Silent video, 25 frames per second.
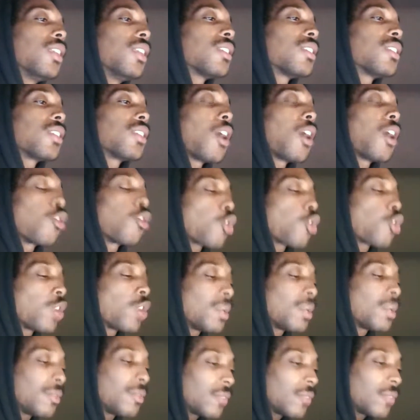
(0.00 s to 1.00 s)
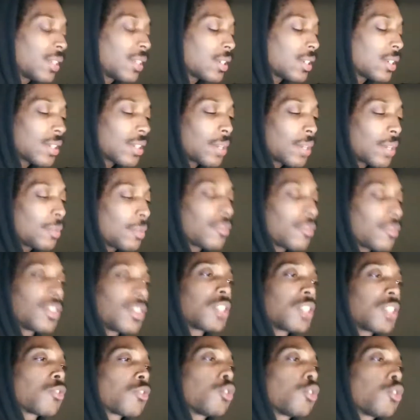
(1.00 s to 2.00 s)
hold on, let me finish
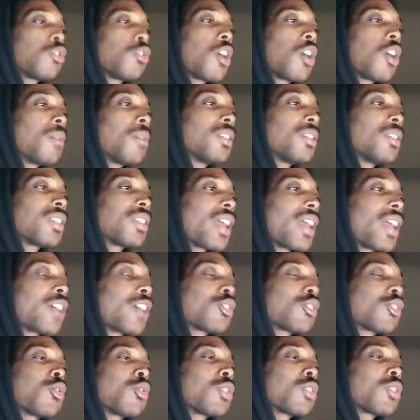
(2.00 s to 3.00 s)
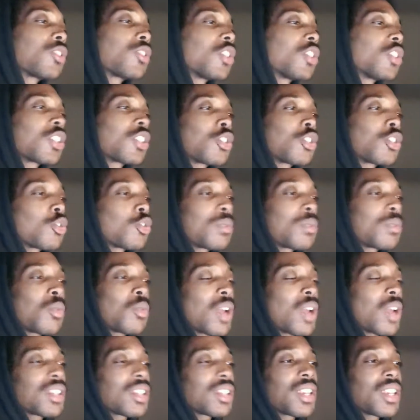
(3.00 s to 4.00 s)
for you call me a casual just because you be
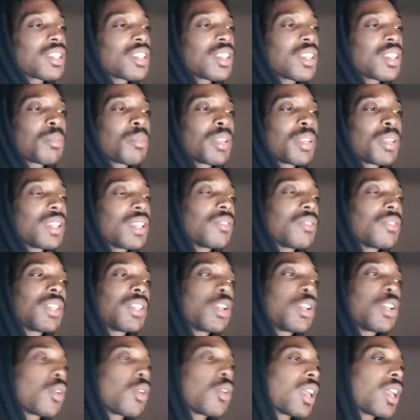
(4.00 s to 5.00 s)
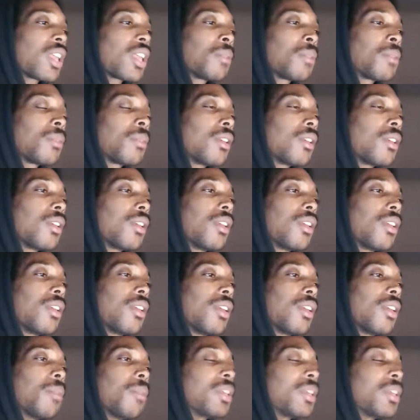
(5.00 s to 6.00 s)
watching that shit and playing a video game.
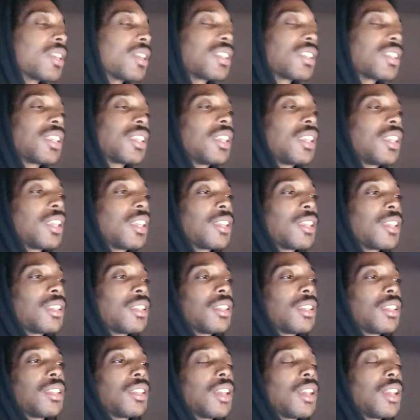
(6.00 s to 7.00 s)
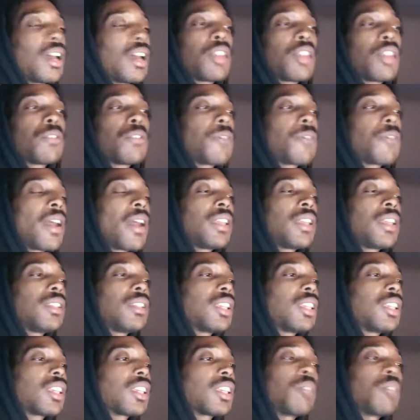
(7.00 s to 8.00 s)
Because again, the other fight
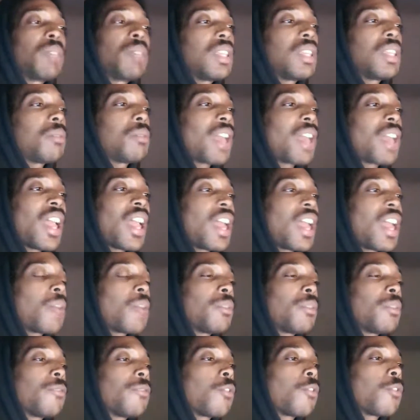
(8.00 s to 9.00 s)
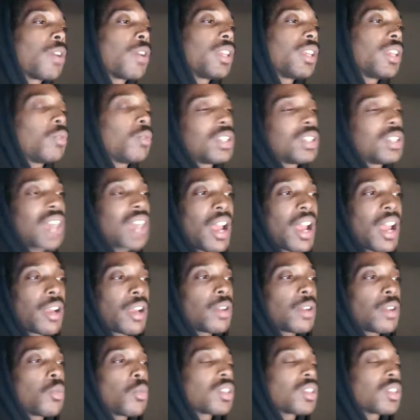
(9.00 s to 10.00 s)
that Khabib had before he
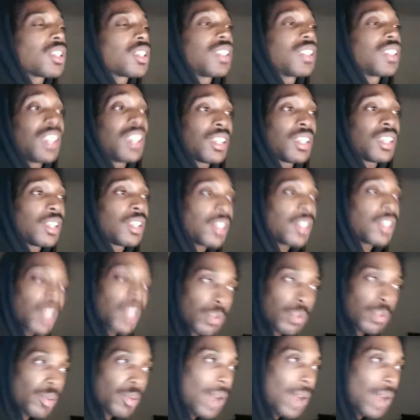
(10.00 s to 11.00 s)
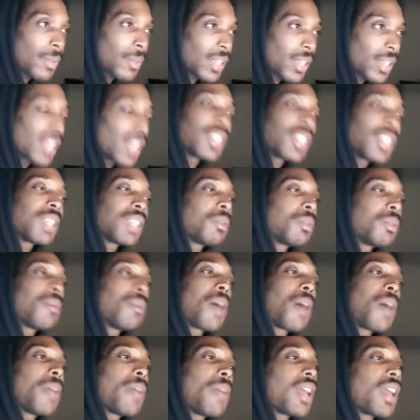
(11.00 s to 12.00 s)
retired was again another propaganda give me
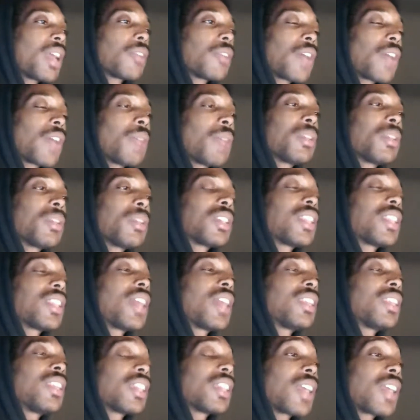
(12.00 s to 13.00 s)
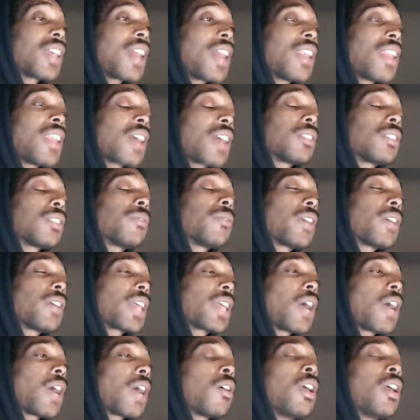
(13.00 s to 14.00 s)
my bag fight, because that nigga got knocked the fuck
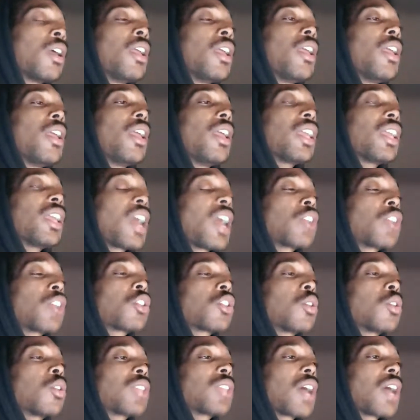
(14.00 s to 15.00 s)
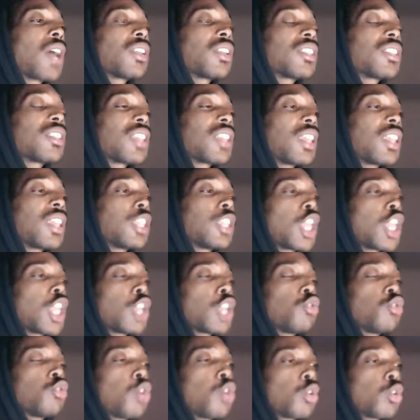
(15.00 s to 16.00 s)
out and got choked out and said, yeah,
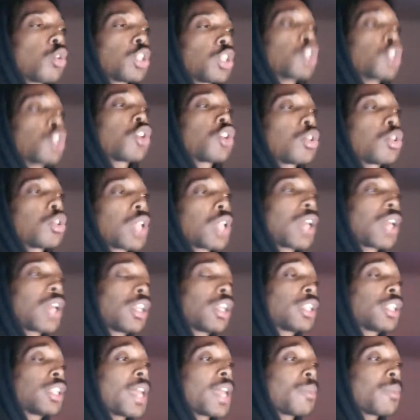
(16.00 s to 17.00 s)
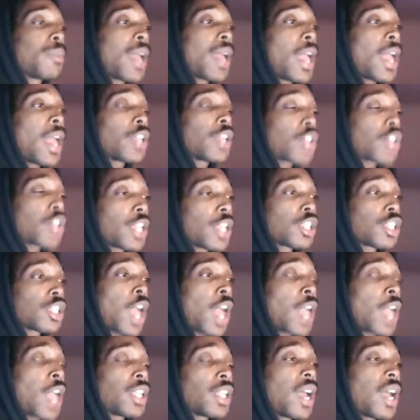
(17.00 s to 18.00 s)
you know, getting choked out ain't that bad. It's like
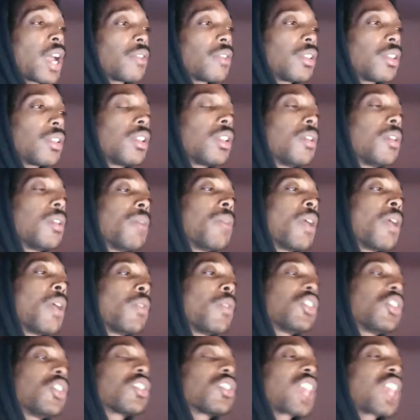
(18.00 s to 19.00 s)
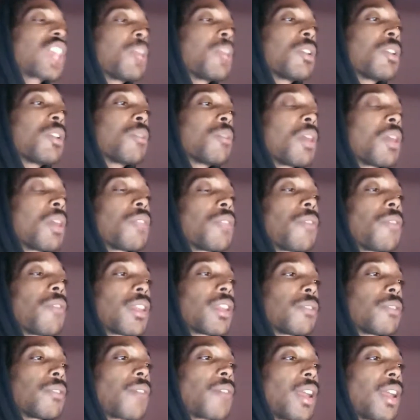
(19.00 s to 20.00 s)
skydiving. Man, we just came here to
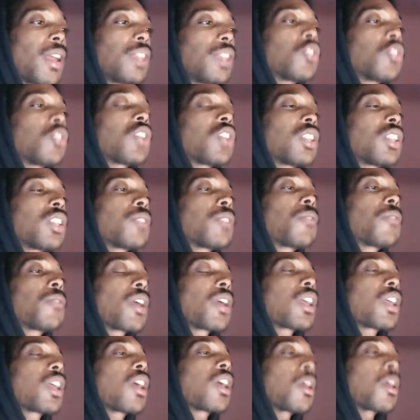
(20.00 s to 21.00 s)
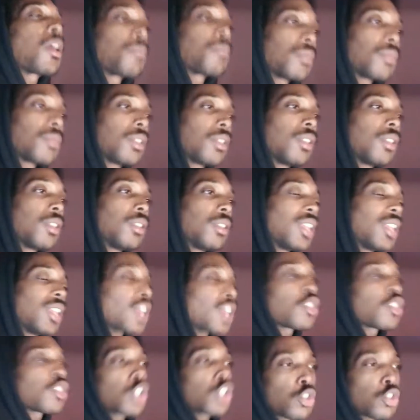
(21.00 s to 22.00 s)
motherfucking fight. Shut the fuck up.
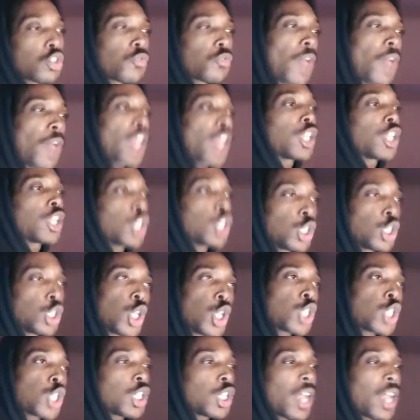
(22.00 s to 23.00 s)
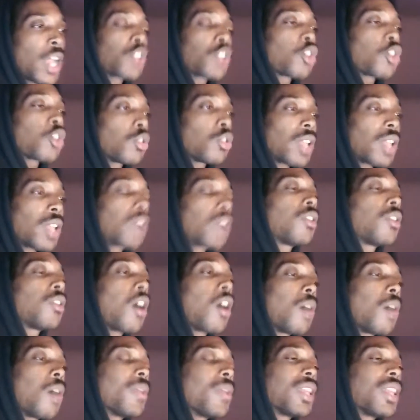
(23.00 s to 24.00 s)
Yes, just fighting, and yes, he got choked out.
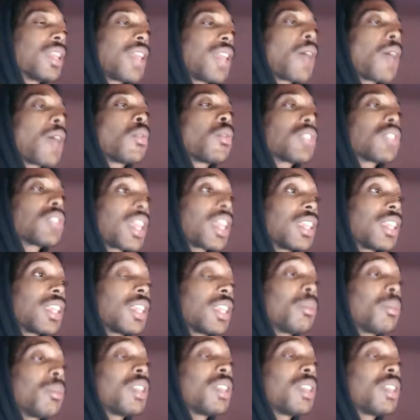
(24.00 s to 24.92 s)
No, man, that was a give me the